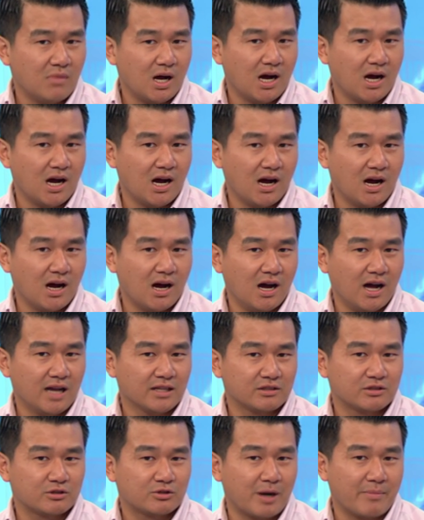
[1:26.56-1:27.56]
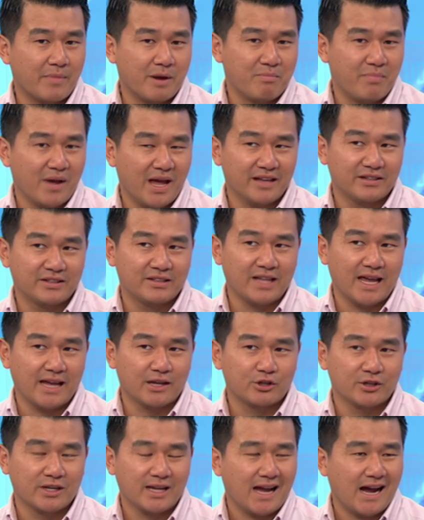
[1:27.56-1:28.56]
uh, I tried my best
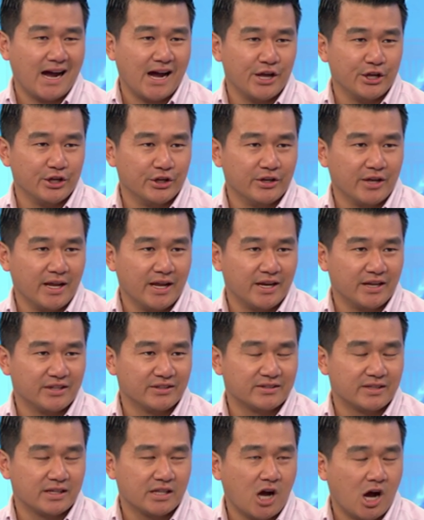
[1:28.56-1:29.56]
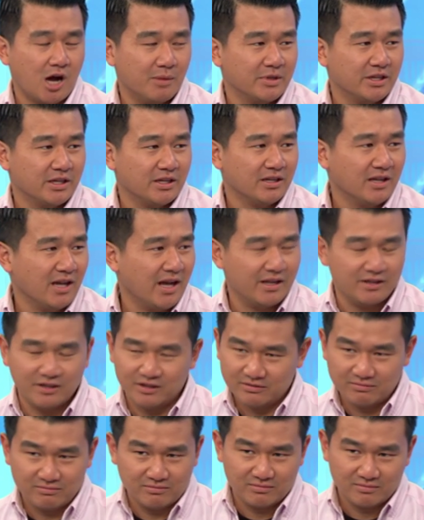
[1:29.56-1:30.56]
and couldn't get hired, and I just did comedy, and
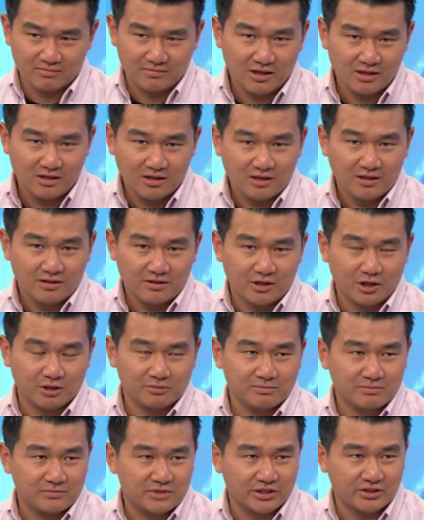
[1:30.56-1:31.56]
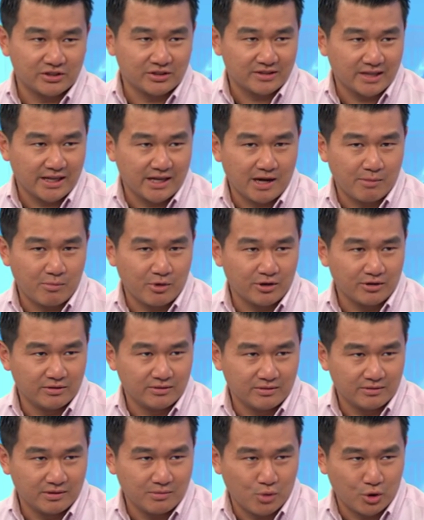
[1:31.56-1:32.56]
it you know, six years later, I'm
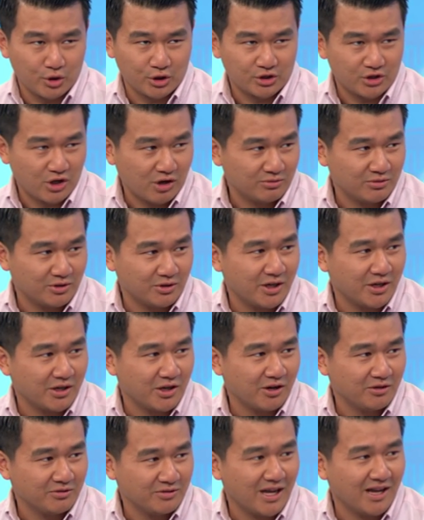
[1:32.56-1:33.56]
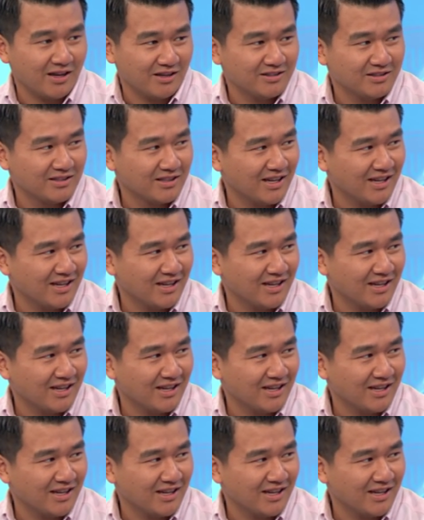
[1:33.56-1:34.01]
on the morning show. So there you go. And, yeah,